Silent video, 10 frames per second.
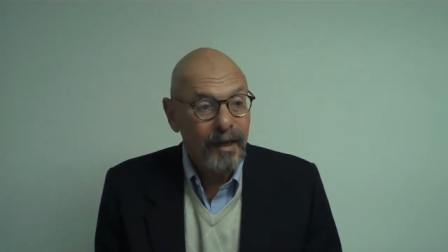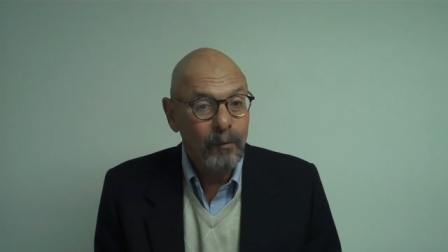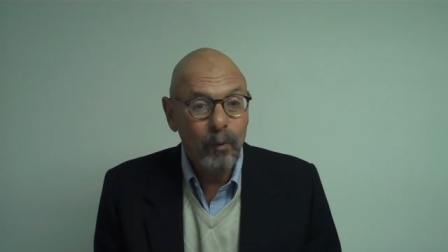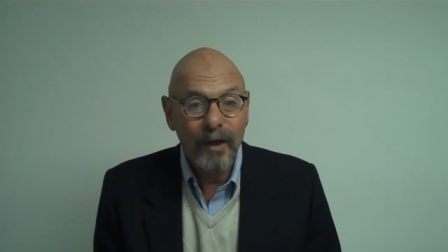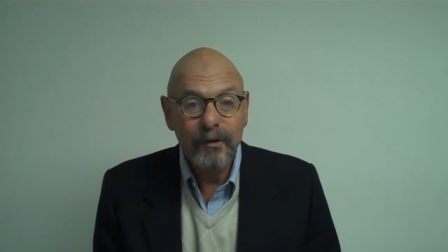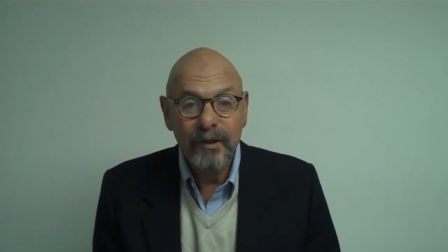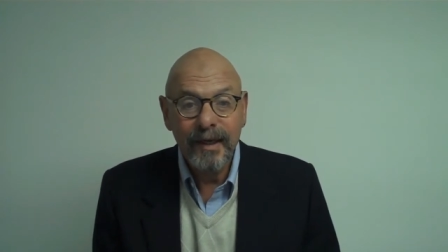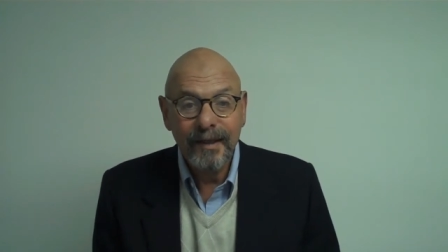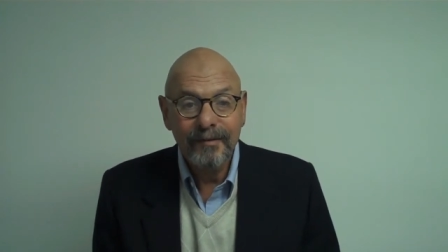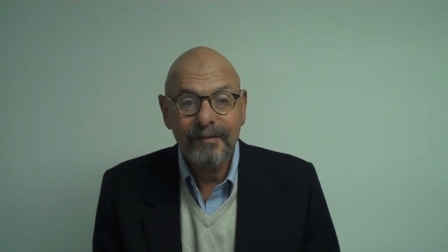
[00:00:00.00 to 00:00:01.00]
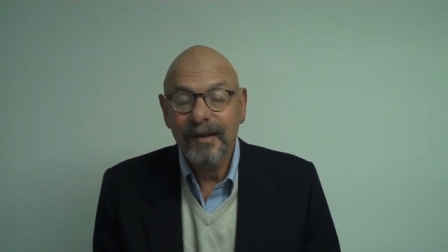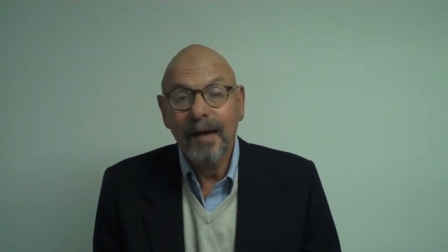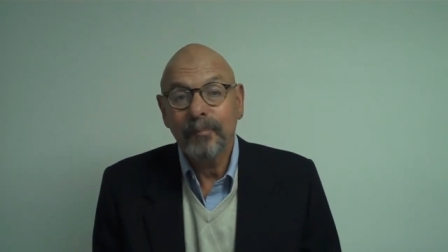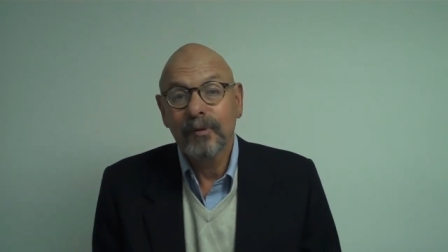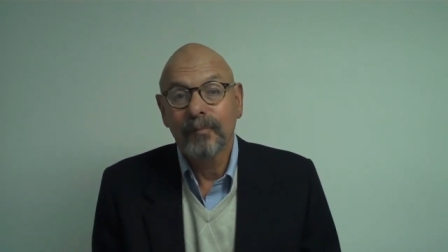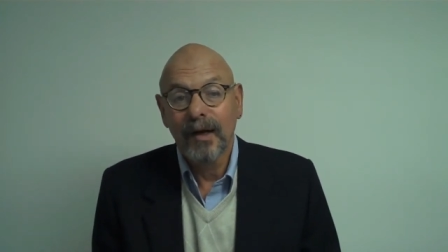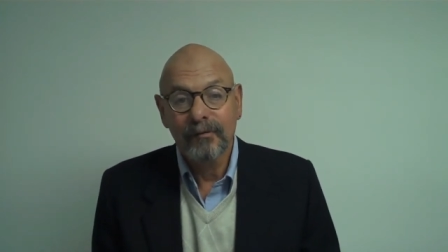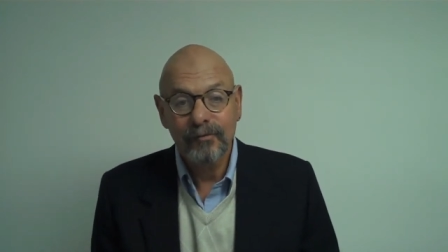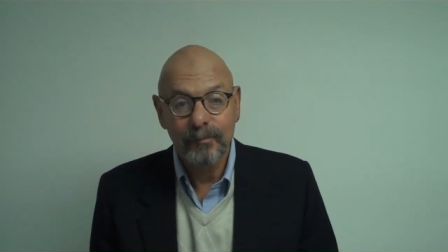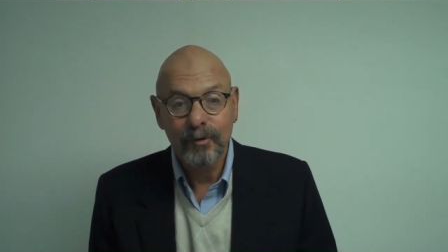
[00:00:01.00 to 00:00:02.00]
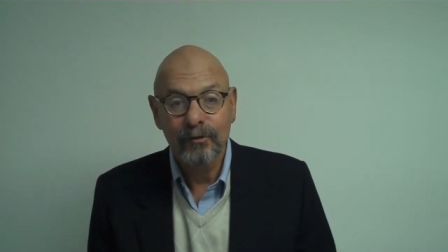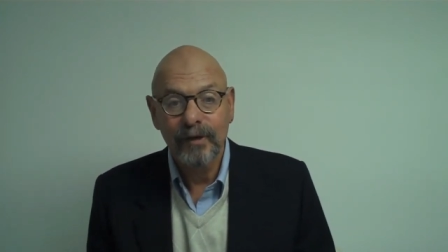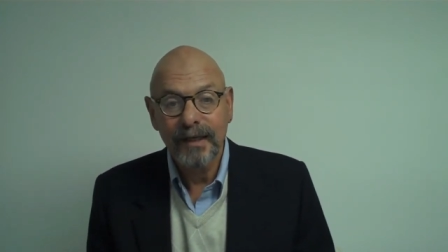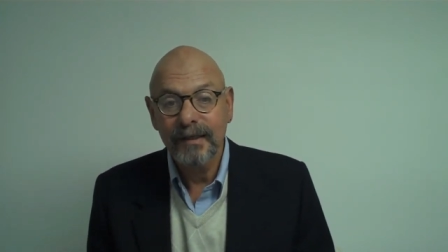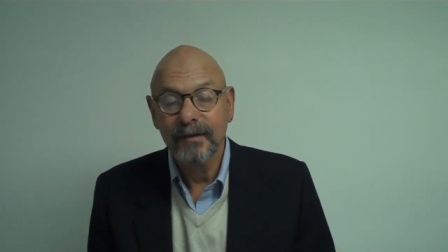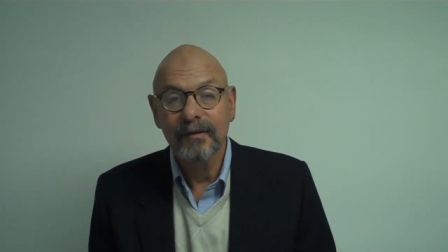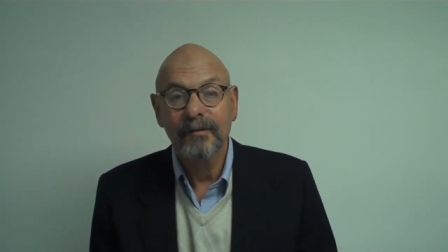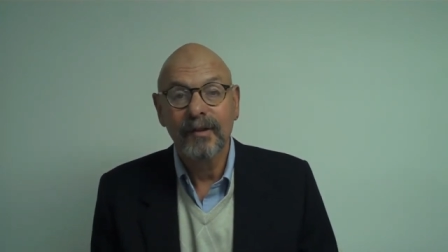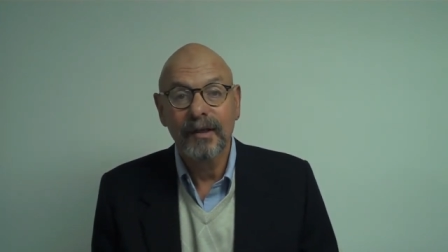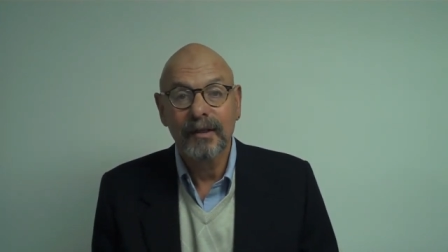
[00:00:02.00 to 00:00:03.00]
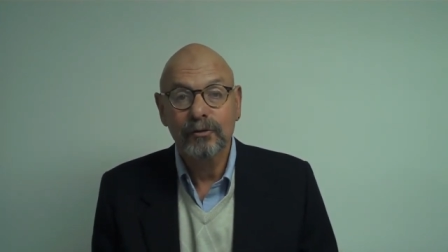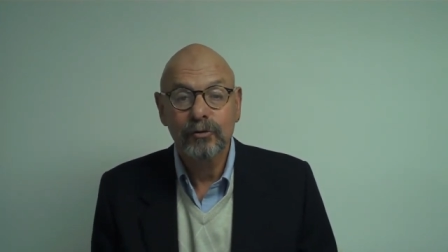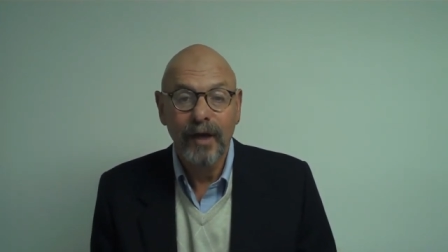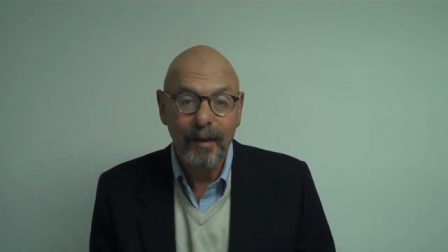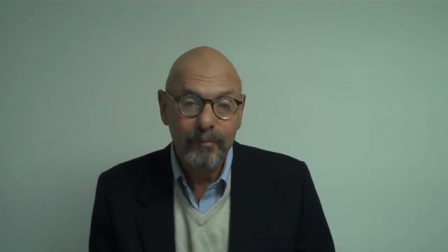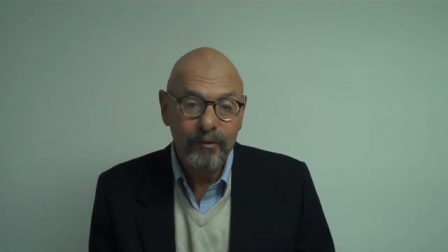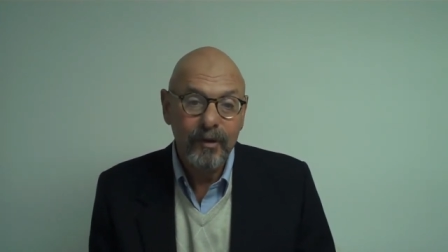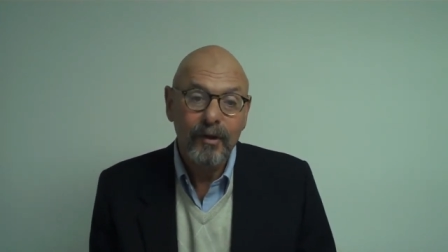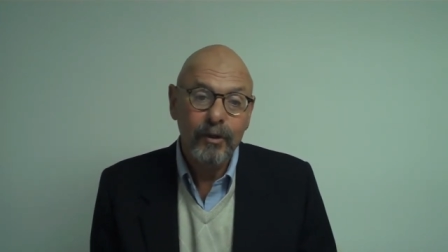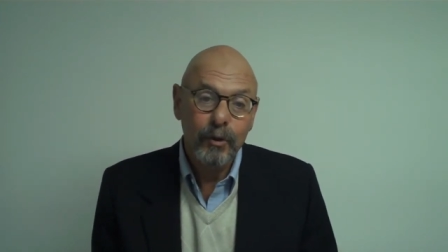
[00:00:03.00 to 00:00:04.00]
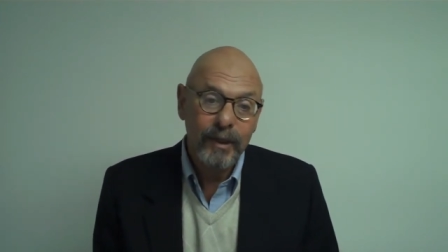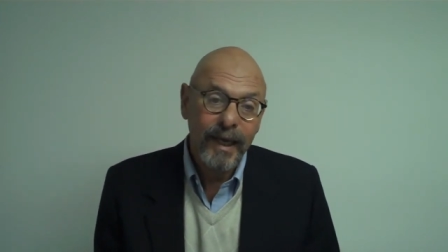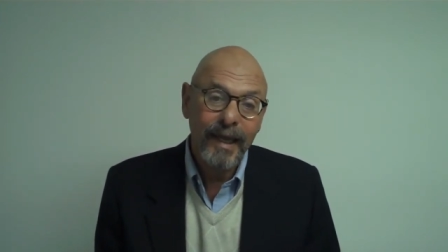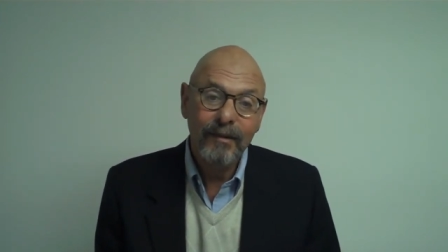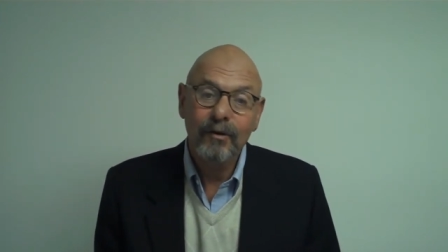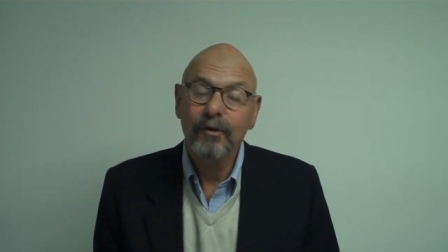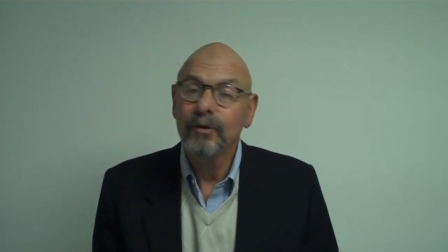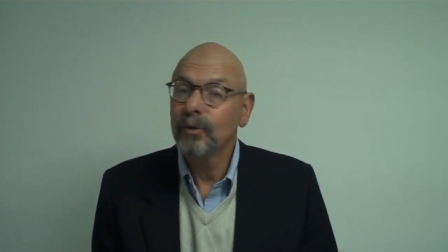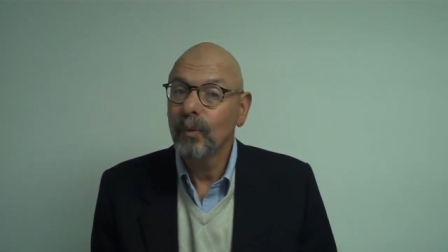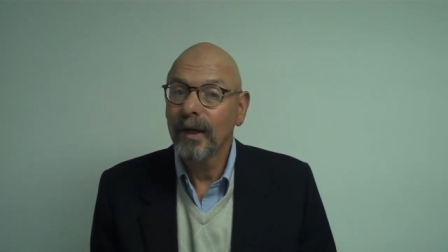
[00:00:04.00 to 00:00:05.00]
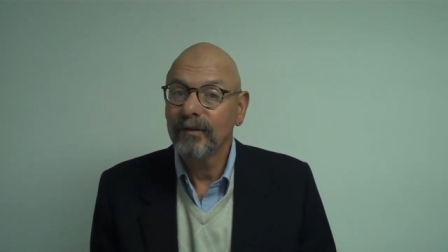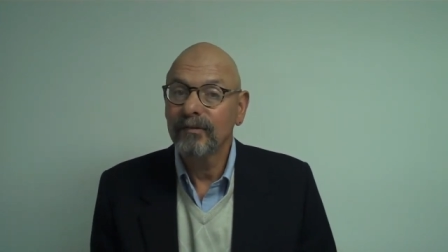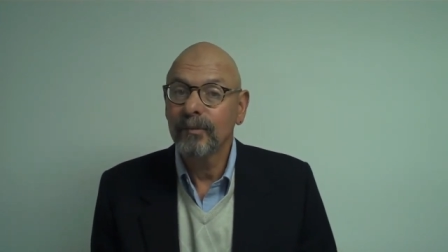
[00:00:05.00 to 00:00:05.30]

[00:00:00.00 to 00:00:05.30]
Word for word: And while you can't stop your mind from creating these thinking traps, you can learn new ways